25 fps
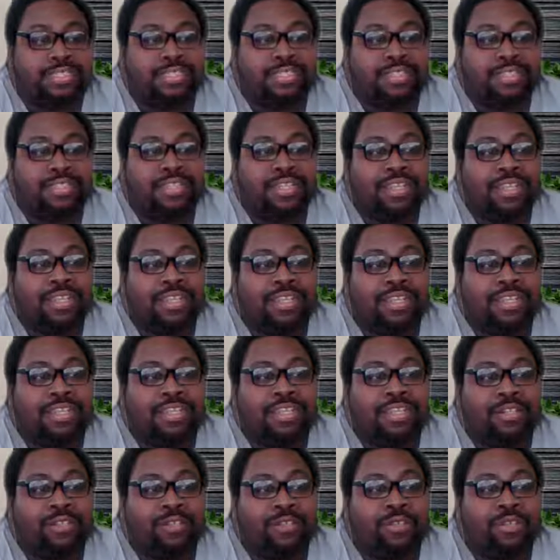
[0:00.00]

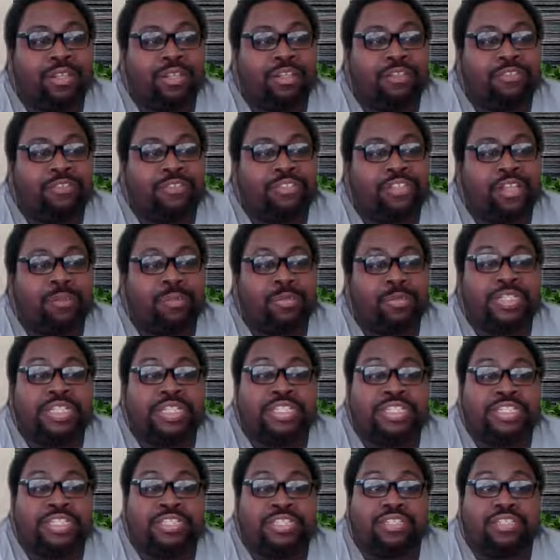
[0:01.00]
For
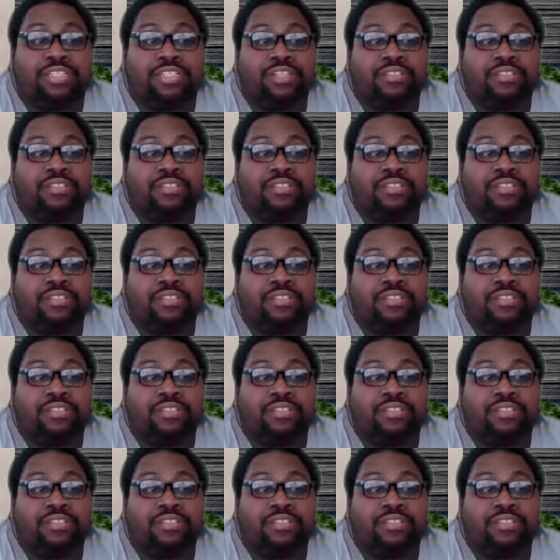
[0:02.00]
competition.